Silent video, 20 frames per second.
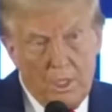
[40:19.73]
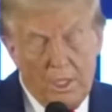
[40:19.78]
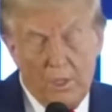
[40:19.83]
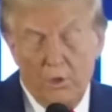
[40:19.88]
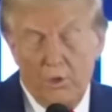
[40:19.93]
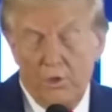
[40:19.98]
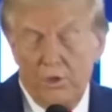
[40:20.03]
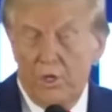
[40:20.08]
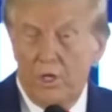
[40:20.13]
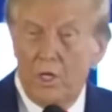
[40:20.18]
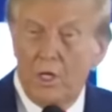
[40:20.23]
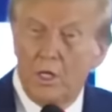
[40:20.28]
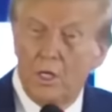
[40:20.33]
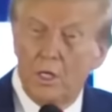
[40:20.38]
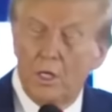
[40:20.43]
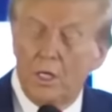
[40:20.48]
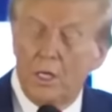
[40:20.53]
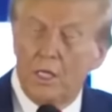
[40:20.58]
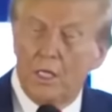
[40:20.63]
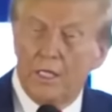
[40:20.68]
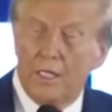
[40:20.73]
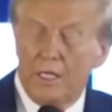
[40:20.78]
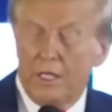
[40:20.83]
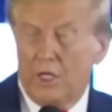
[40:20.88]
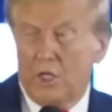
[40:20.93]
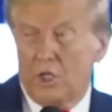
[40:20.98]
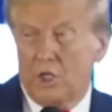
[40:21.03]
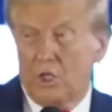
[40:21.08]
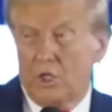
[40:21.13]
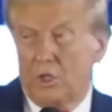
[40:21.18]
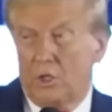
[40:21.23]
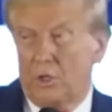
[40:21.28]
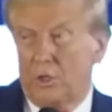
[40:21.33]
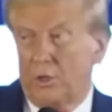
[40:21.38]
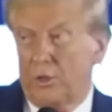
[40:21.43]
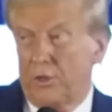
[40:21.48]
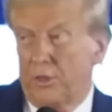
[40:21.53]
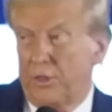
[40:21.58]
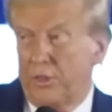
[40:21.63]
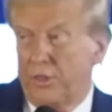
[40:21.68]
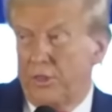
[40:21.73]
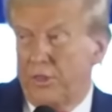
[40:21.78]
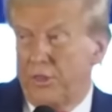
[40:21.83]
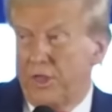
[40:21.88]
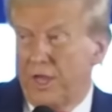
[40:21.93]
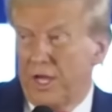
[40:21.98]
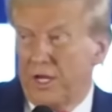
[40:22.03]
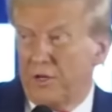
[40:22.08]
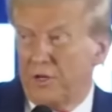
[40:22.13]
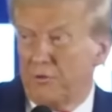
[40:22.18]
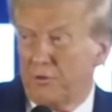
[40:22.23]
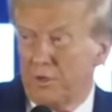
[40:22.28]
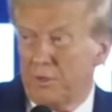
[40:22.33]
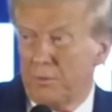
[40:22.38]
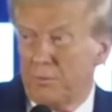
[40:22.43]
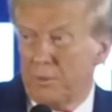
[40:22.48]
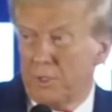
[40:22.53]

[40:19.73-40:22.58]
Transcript: And on the illegal, thank you very